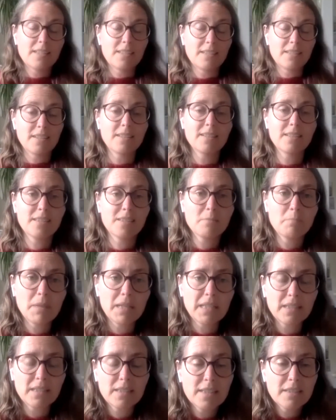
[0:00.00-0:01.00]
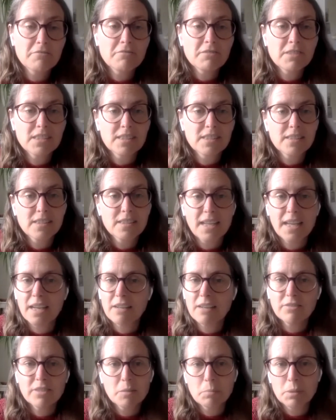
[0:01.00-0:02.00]
does make a difference. Yeah.
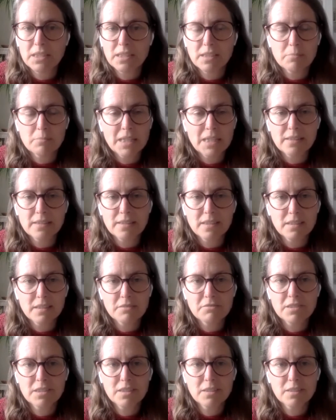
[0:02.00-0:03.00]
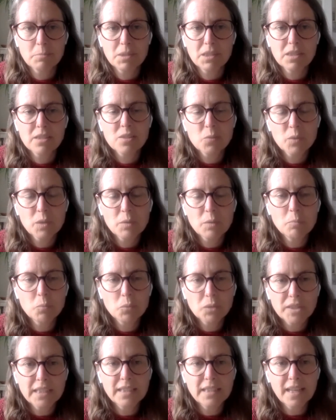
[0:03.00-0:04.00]
Everybody makes a difference because we
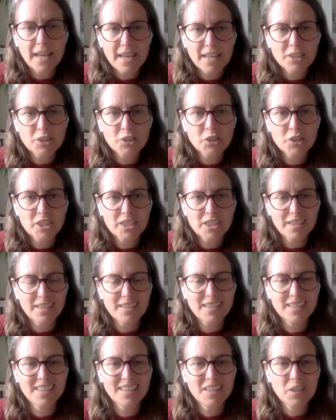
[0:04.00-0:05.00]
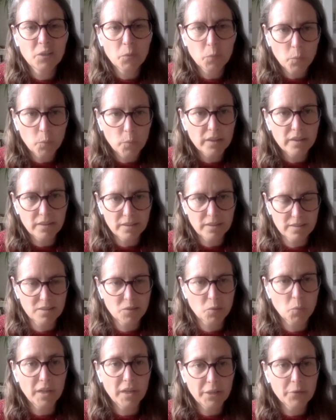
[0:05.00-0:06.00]
bring energy with
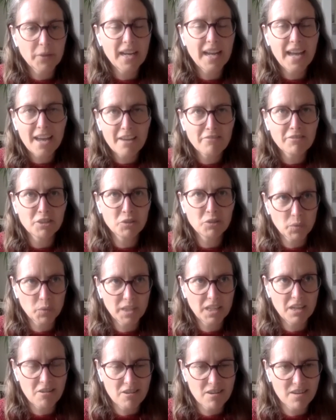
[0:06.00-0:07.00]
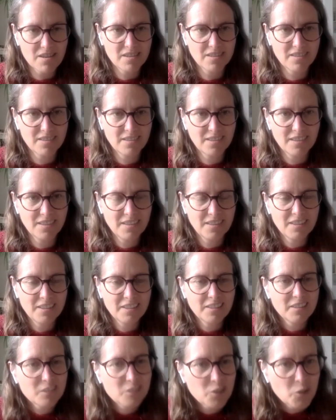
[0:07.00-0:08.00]
us wherever we are.
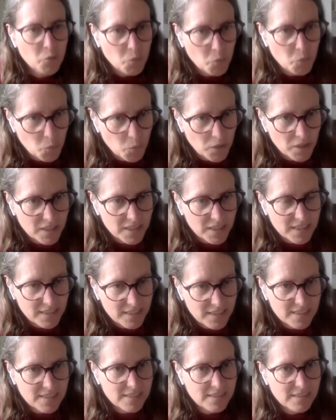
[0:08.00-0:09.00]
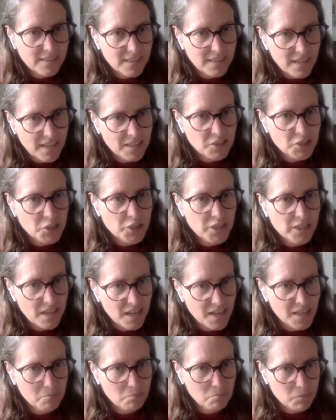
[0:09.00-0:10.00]
So what is the energy
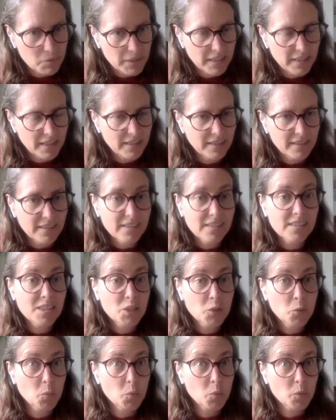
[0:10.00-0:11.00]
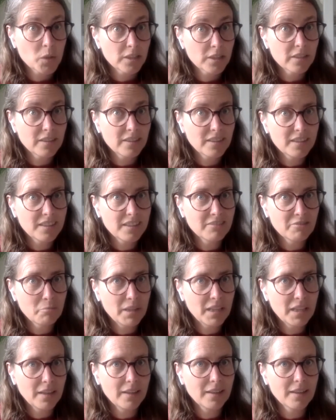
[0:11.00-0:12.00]
I'm bringing? Is it worthy of
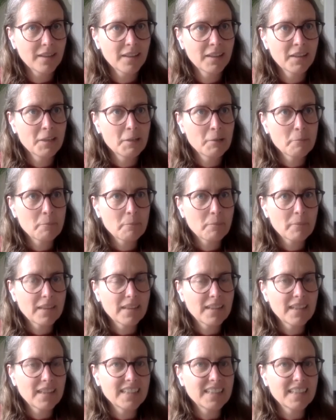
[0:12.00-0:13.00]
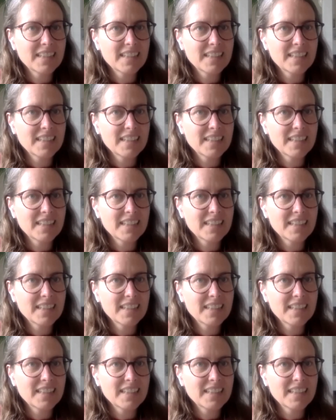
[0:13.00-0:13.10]
being, like,